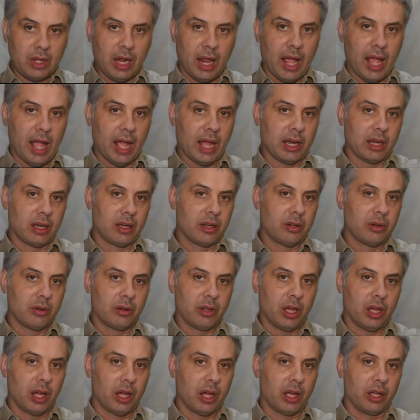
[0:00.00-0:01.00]

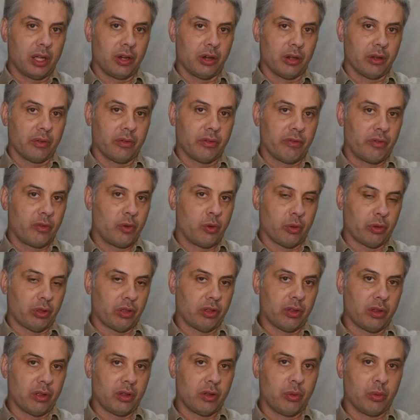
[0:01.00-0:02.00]

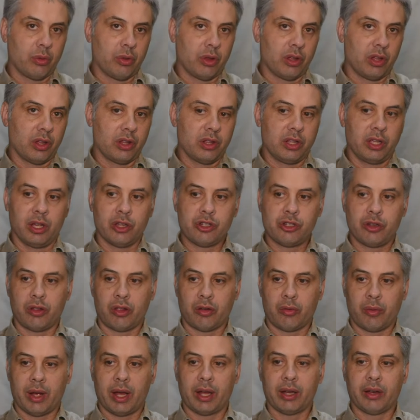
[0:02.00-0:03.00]
the issues
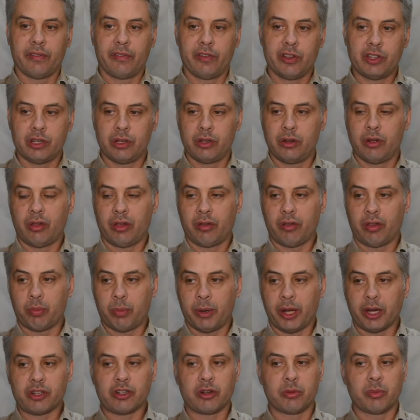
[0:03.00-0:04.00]
around efficient use of
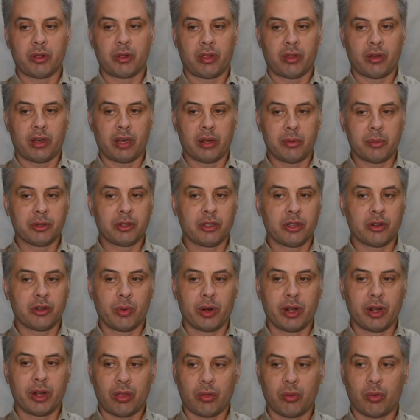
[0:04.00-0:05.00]
spectrum as a limited
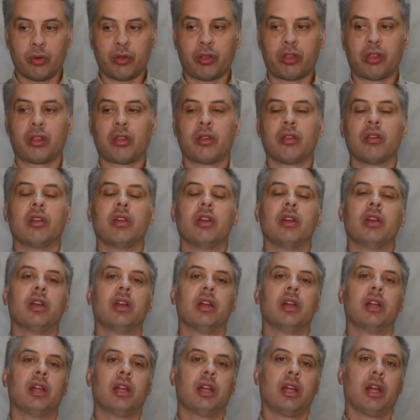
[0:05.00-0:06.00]
resource
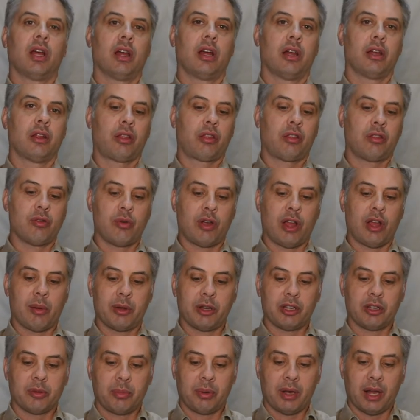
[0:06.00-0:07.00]
still come
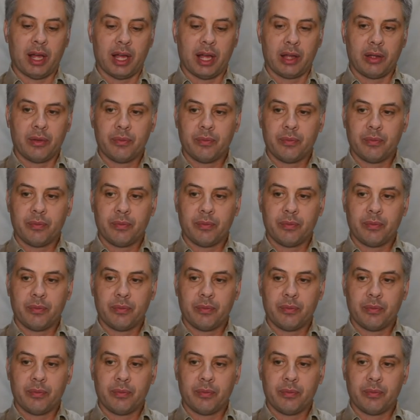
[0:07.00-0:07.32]
into play.